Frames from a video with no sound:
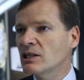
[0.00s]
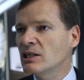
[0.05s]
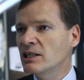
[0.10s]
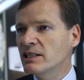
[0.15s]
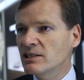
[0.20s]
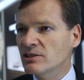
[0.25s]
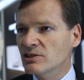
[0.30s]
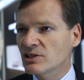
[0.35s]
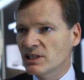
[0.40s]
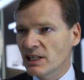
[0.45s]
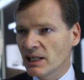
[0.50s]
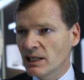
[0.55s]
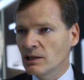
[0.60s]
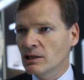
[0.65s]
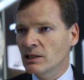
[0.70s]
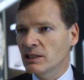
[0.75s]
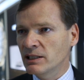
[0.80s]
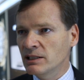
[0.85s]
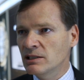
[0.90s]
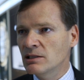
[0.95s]

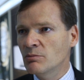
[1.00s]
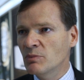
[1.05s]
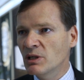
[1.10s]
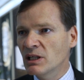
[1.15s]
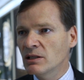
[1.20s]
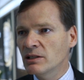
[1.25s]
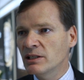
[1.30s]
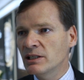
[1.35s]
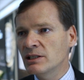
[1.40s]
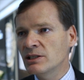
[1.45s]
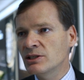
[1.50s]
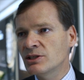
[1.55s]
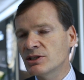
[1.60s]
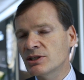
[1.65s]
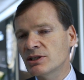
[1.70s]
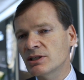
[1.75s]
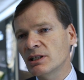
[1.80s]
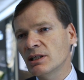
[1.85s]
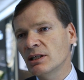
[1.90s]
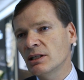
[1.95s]
clientele in the Middle East.